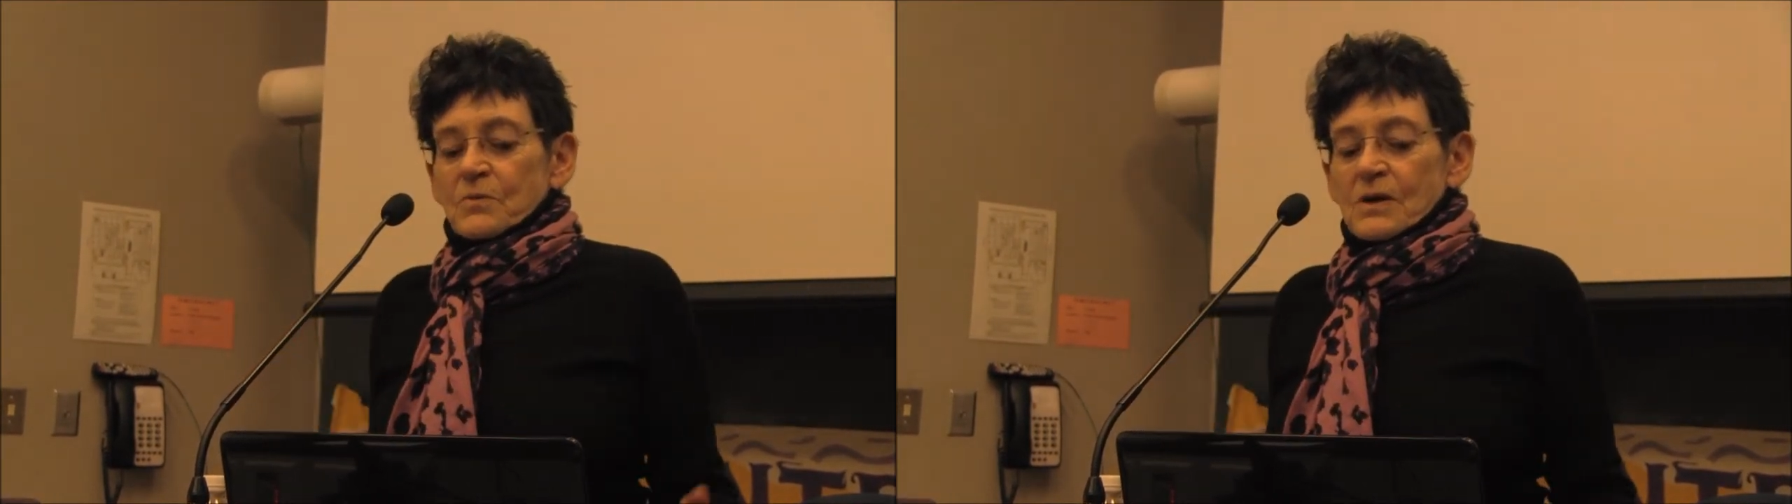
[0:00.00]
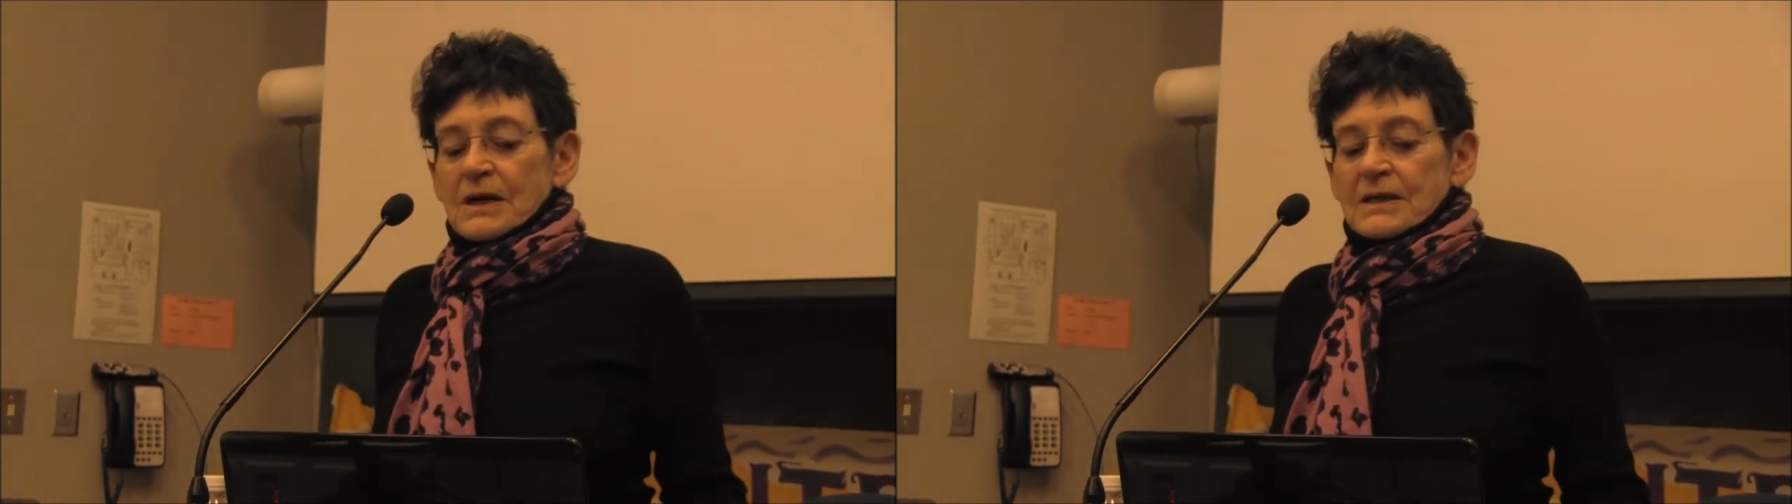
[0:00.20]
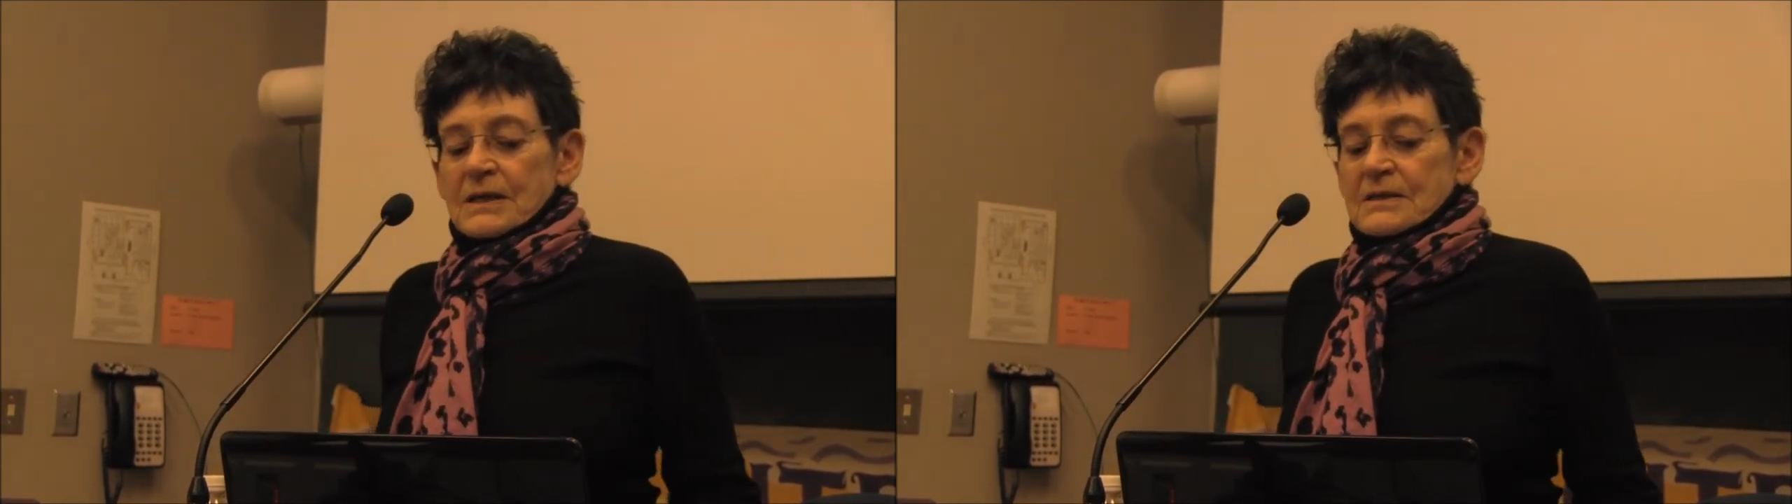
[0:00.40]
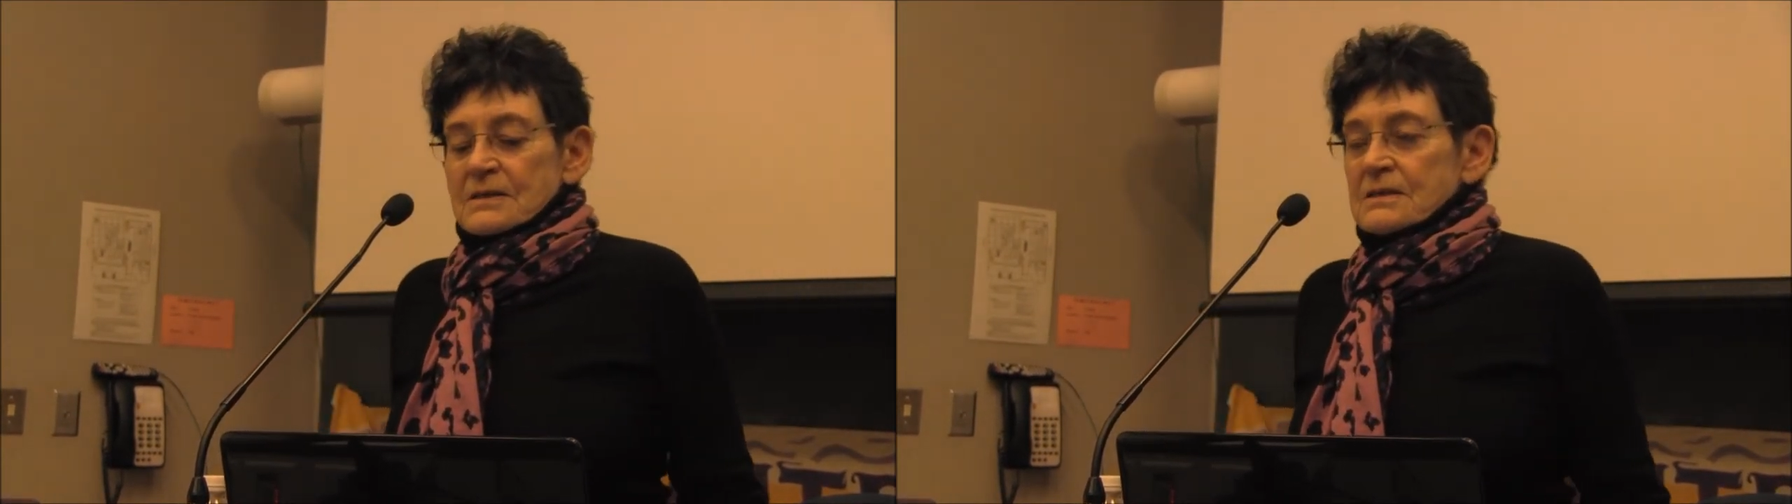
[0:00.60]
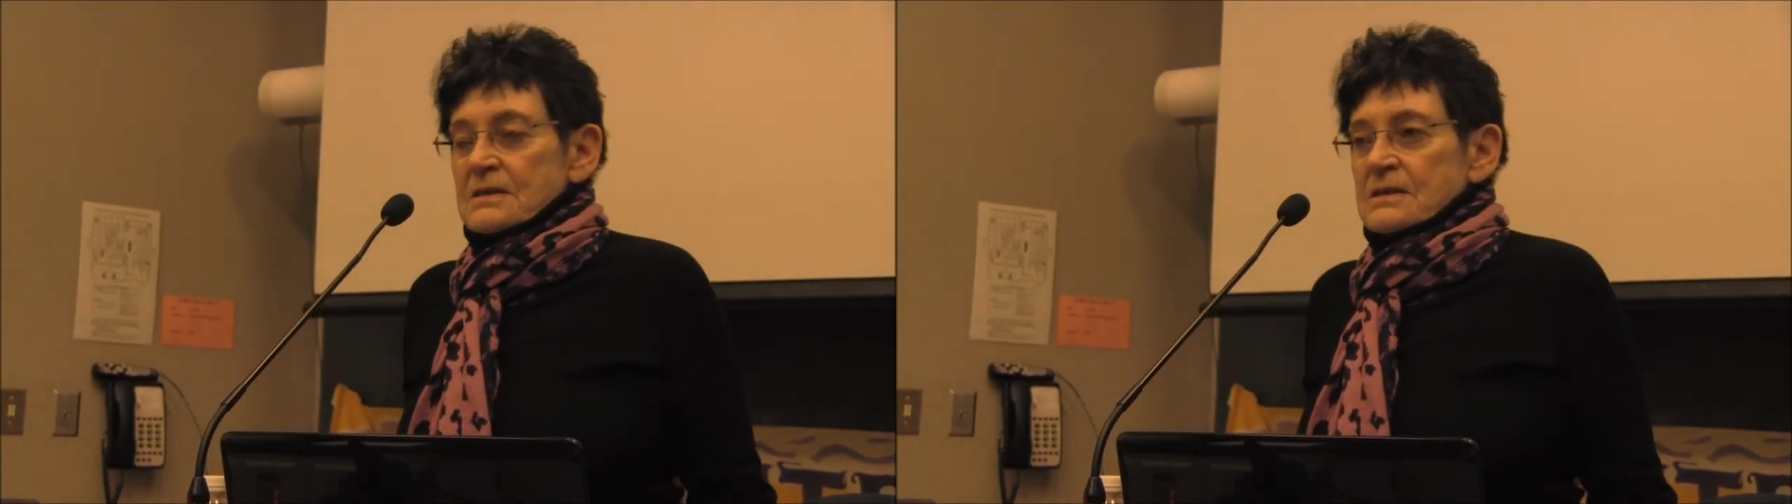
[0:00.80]
want
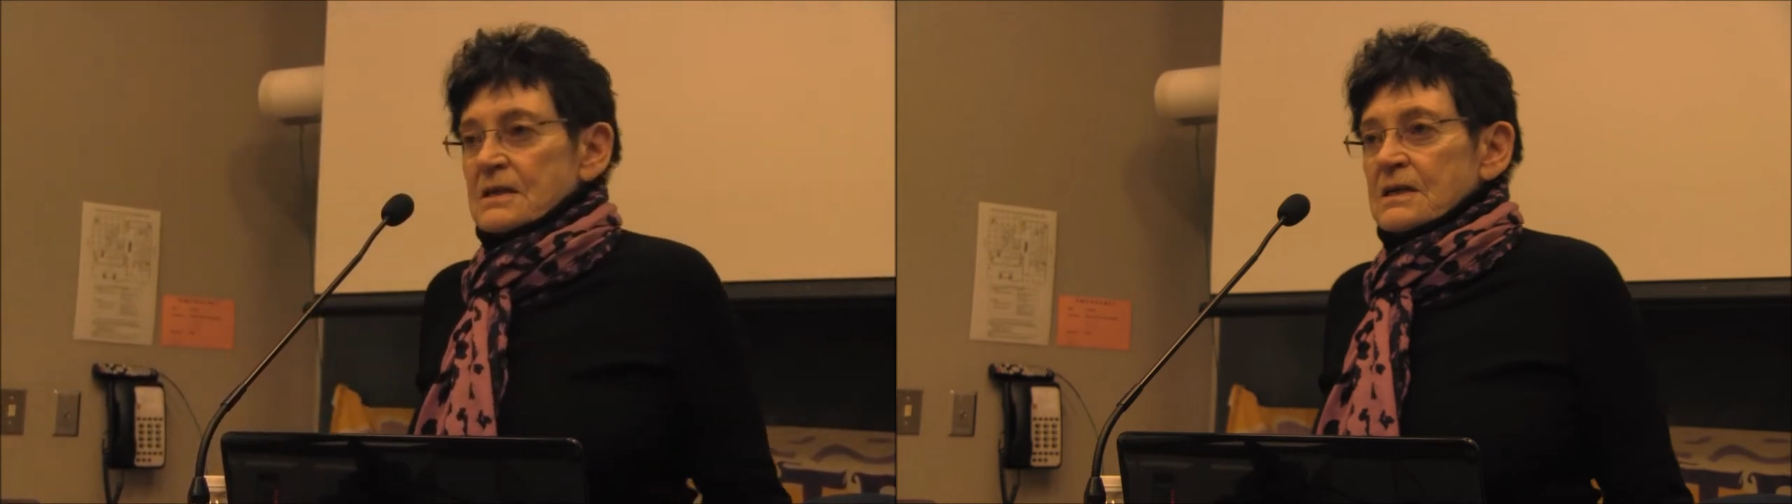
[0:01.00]
is